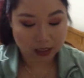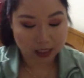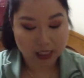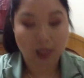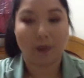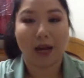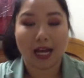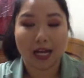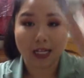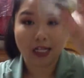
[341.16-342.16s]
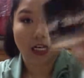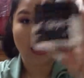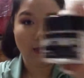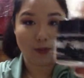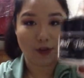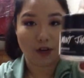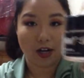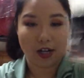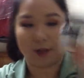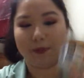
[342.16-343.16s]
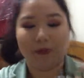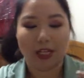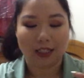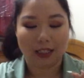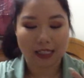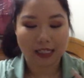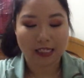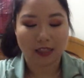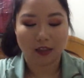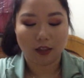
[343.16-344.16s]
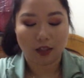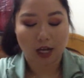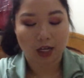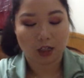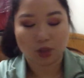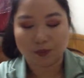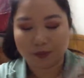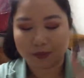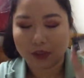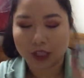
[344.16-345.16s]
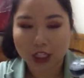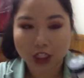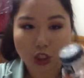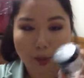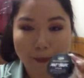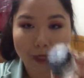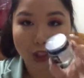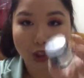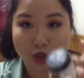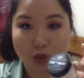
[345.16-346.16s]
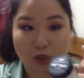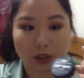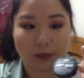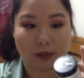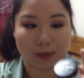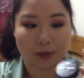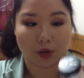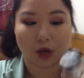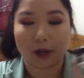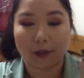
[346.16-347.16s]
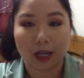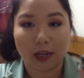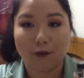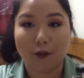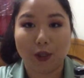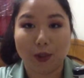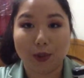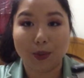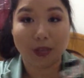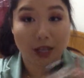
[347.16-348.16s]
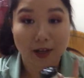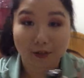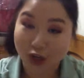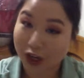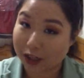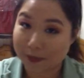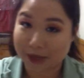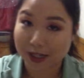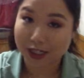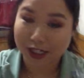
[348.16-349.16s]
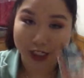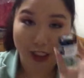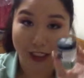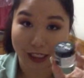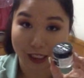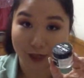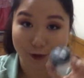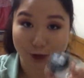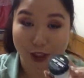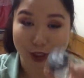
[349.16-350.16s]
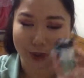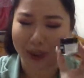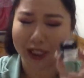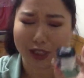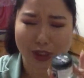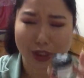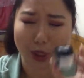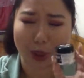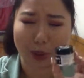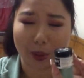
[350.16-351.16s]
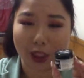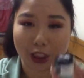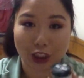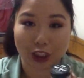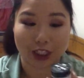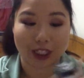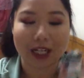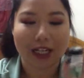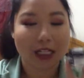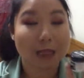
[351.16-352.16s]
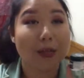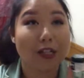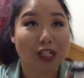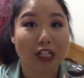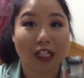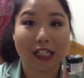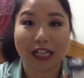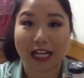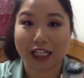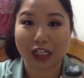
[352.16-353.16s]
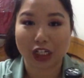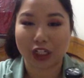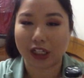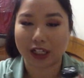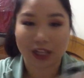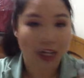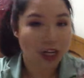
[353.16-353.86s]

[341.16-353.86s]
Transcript: is my lip scrub. This is the Lush Mint Julep Lip Scrub. If you love chocolate mint, this is for you. It's so good. Smells good, tastes good.